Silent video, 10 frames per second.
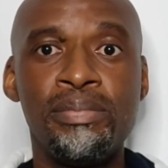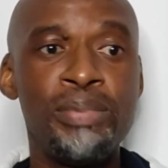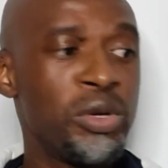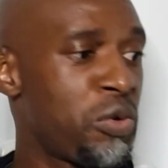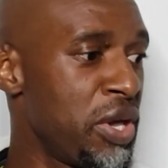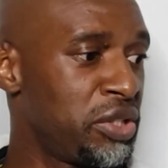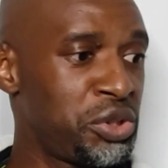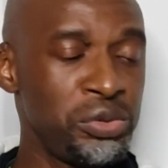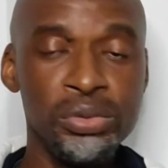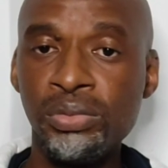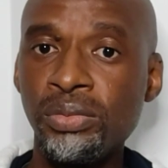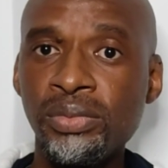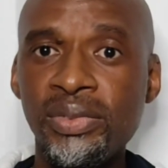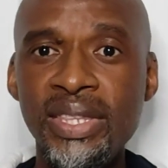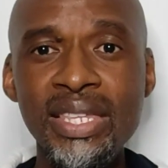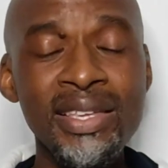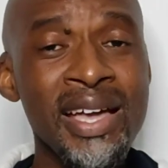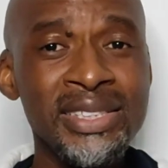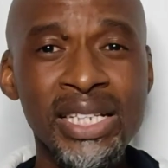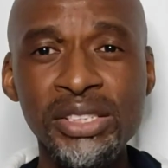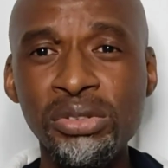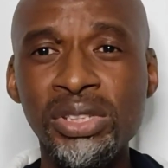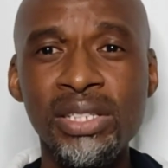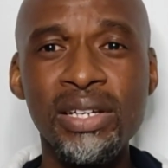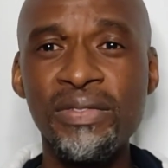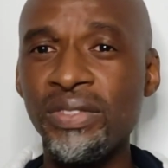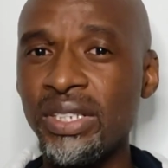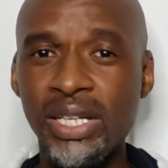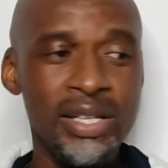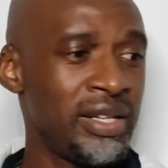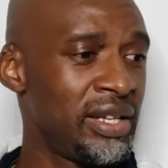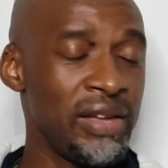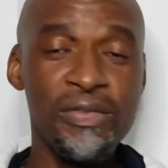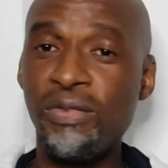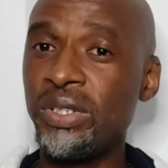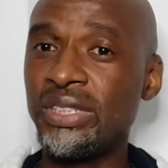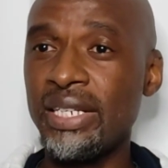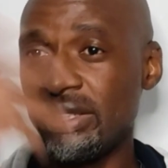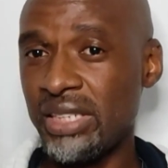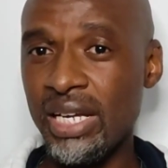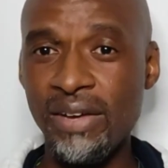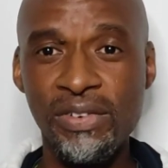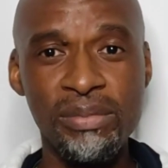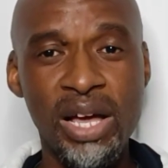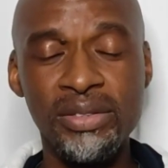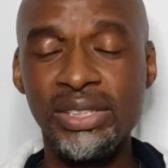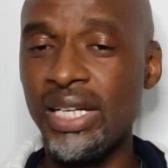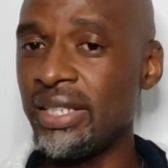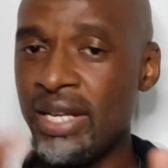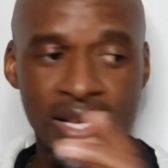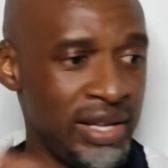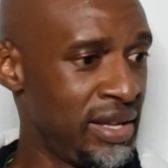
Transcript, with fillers: be quick to adjust to South Africa if we sign a striker from outside.